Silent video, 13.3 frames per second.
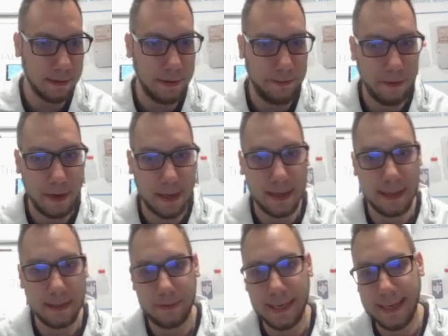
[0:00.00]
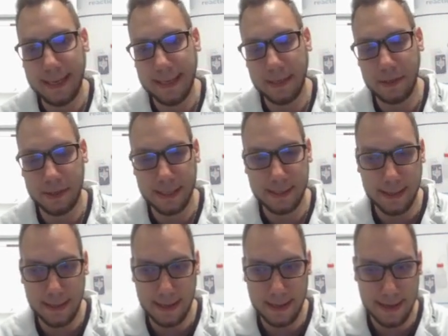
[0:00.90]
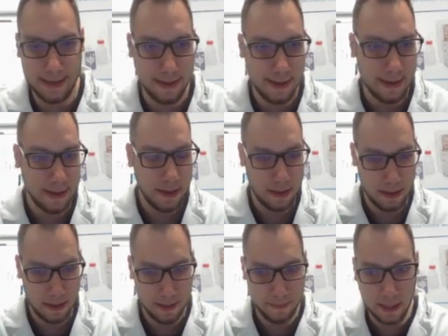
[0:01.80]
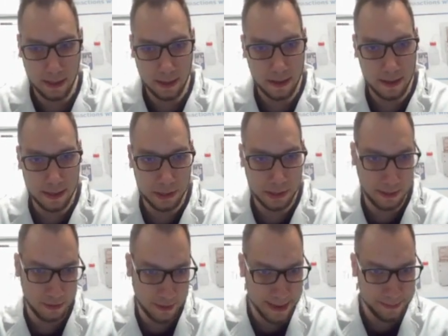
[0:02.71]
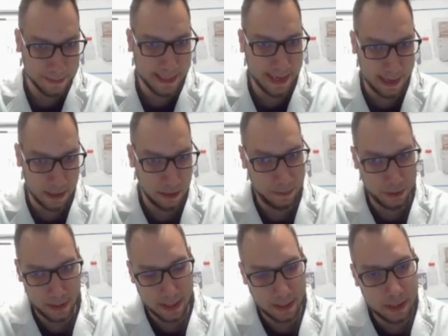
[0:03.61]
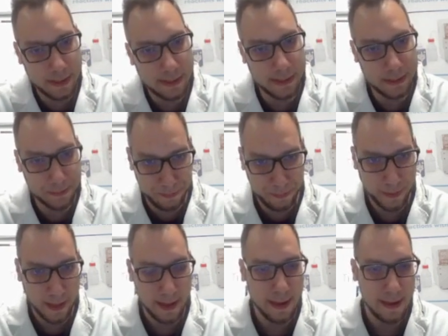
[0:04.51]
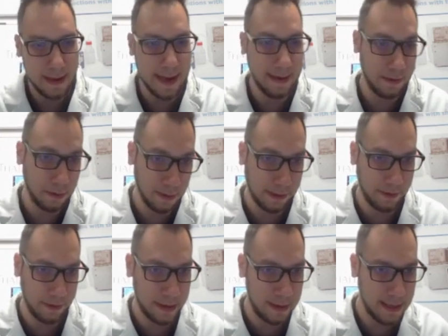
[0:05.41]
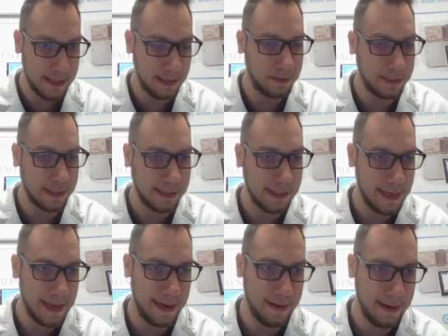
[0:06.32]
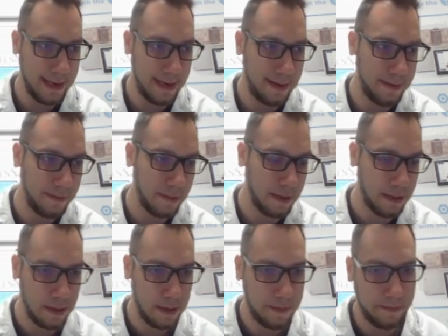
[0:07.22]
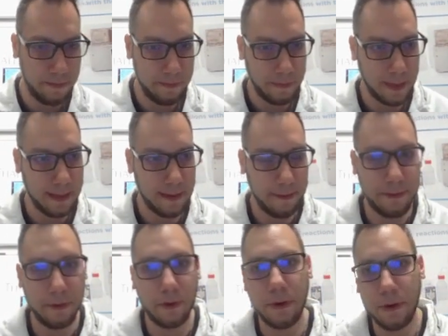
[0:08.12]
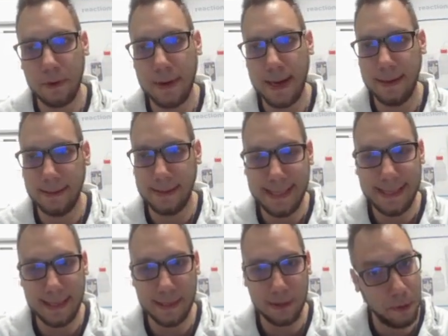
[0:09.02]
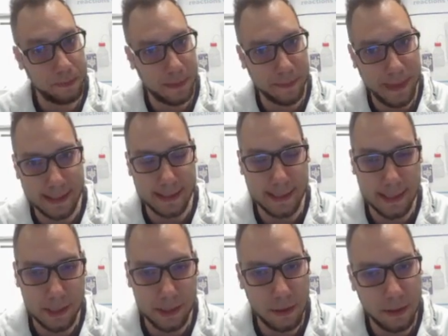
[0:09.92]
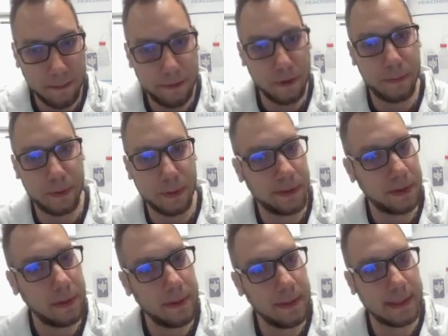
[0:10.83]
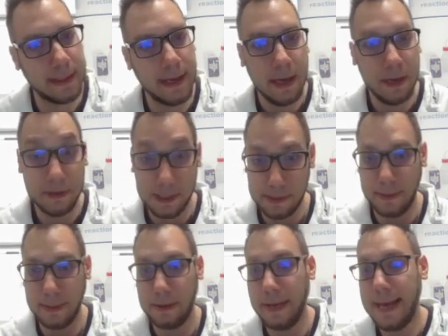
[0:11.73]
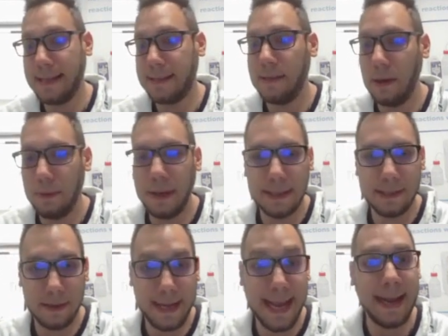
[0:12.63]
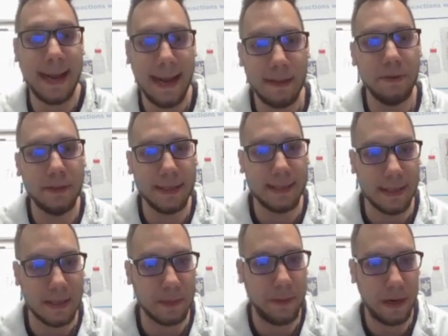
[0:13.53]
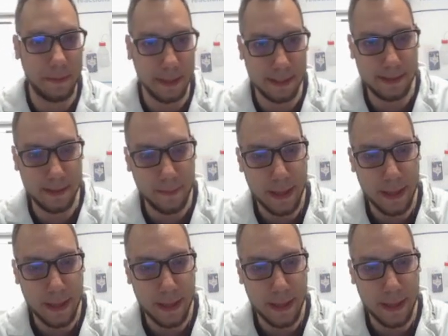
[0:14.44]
if you are not really interested in large gram-scale productions, and also you are not interested in thorough and detailed optimization of your protocols, you just want a yes/no answer. Can I do this experiment